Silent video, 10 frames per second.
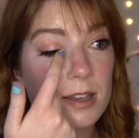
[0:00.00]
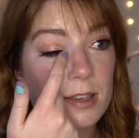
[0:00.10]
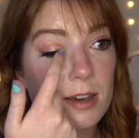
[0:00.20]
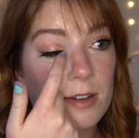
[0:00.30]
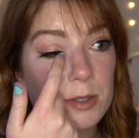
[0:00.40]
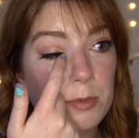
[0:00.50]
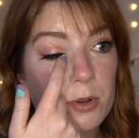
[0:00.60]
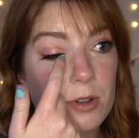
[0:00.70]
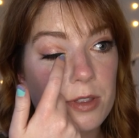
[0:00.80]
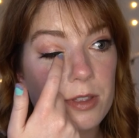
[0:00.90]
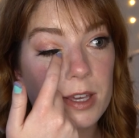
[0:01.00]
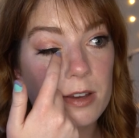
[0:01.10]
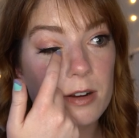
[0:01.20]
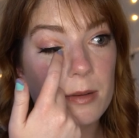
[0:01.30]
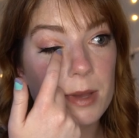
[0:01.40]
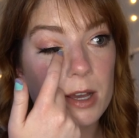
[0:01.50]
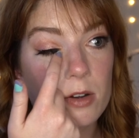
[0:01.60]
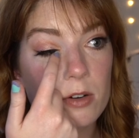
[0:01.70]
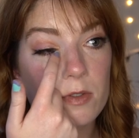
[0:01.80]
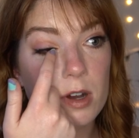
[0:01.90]
you have to put a thicker
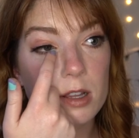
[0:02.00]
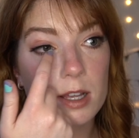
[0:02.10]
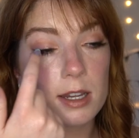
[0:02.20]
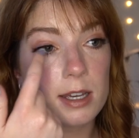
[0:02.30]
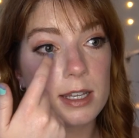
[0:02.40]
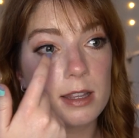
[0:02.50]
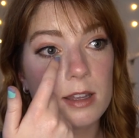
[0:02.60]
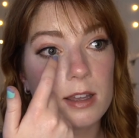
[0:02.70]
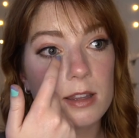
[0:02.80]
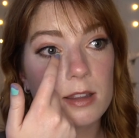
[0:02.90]
amount of eyeliner in